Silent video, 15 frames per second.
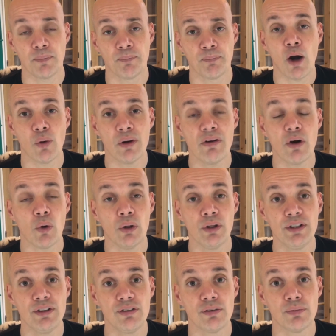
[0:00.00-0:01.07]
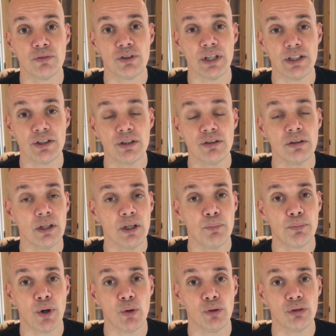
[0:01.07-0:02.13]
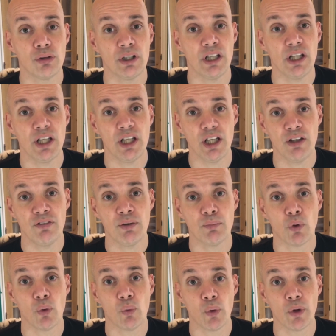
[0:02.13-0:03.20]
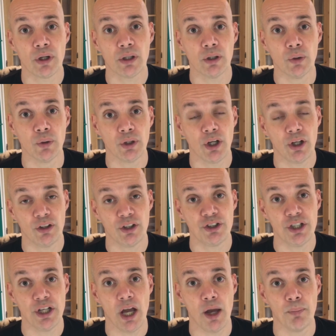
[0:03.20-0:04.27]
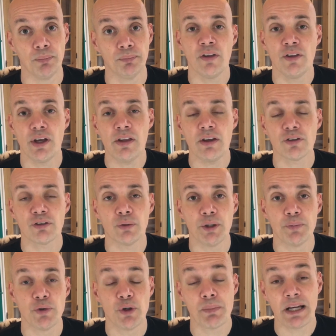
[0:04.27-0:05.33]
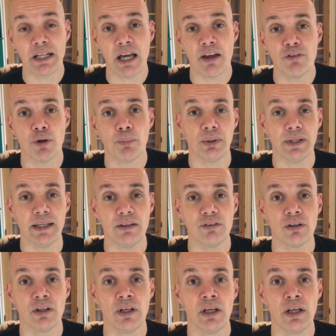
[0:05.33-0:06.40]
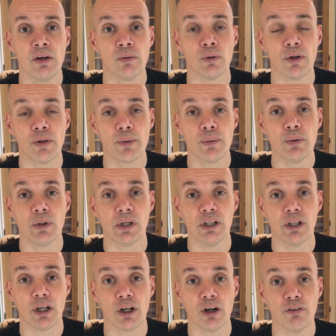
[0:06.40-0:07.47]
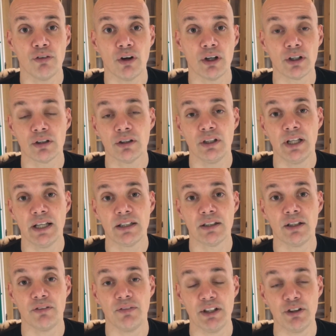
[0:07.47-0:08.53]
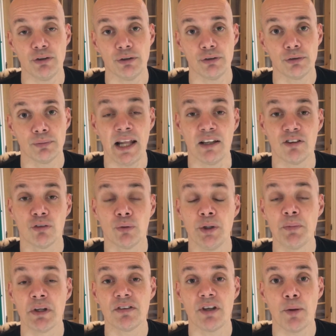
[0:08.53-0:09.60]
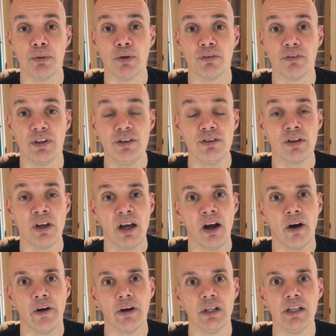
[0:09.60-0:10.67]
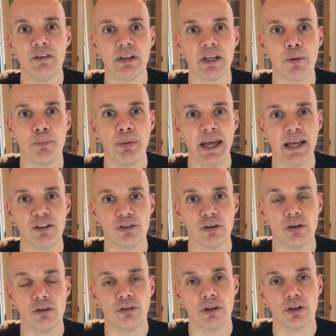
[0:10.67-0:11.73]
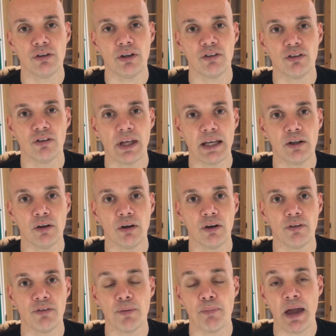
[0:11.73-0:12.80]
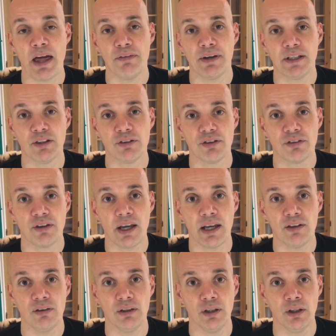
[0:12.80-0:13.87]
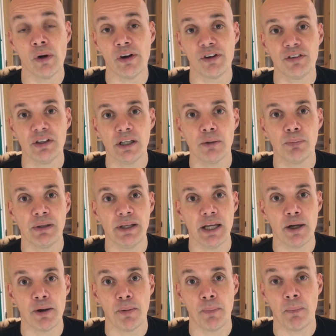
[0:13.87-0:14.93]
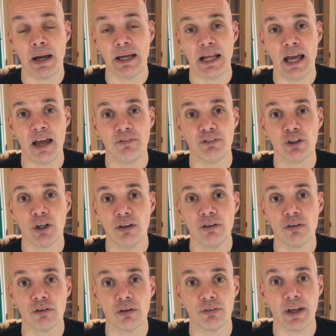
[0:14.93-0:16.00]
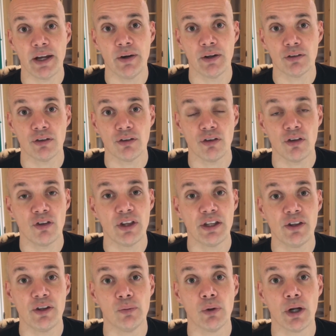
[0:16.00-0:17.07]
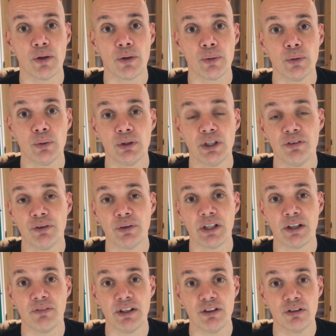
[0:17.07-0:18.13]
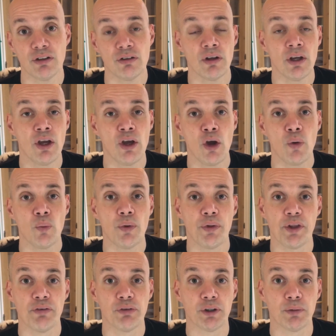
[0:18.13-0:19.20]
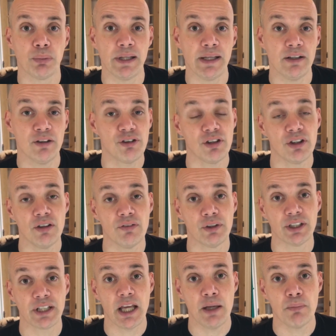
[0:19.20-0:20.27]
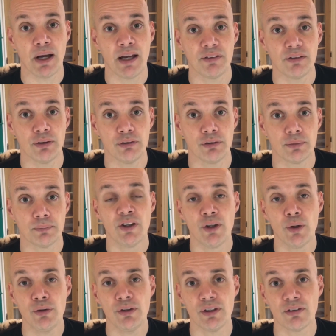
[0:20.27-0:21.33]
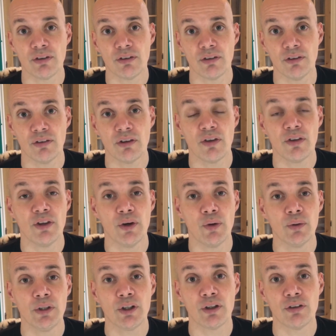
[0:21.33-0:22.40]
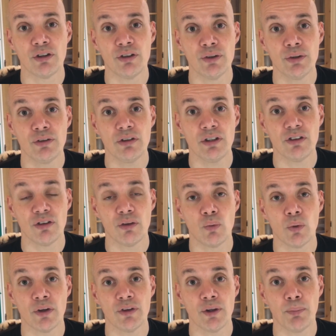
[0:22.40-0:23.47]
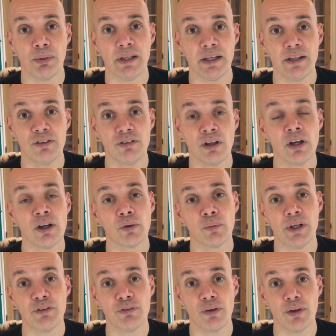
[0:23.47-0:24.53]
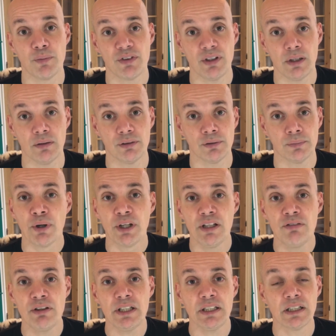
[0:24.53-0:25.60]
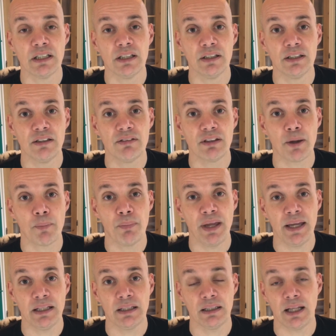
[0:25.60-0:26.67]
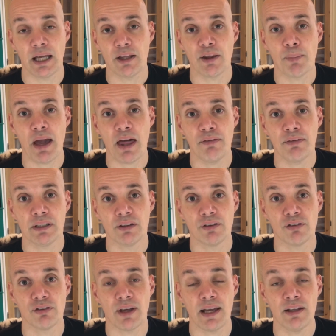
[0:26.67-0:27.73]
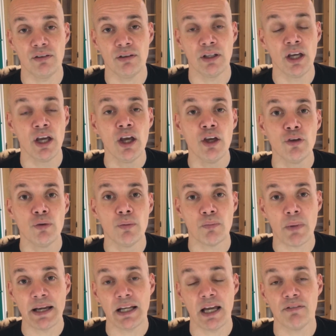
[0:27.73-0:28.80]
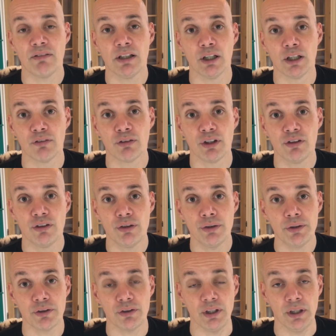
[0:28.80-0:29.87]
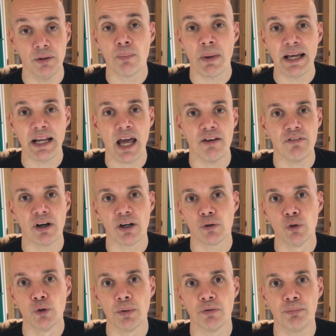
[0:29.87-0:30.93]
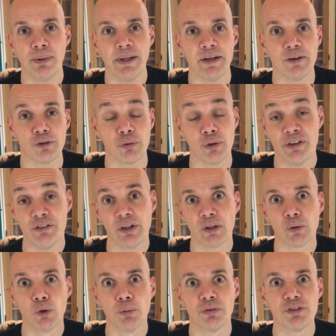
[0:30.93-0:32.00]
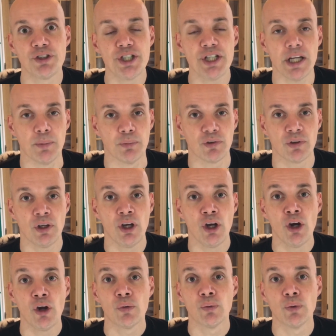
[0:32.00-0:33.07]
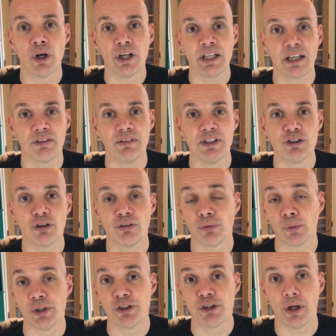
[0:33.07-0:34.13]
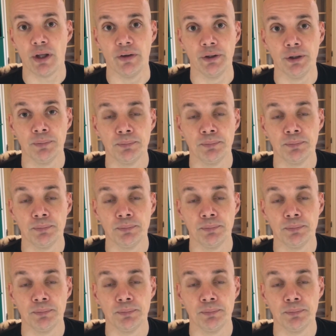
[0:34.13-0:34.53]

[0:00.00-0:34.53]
However, all these changes impose even more workload on the GM. On the other extreme, you might have your players run through a lot of unconnected adventures. An extreme example of this are living campaigns such as that of the Pathfinder Society, where a single player might have dozens of characters that they run through different adventures with different players and different game masters. In those instances, the only continuity is the one the players create for themselves. But even in a living campaign like the Pathfinder Society, you might have a lot of continuity. You might have a group of players or even a group of GMs running adventures for each other.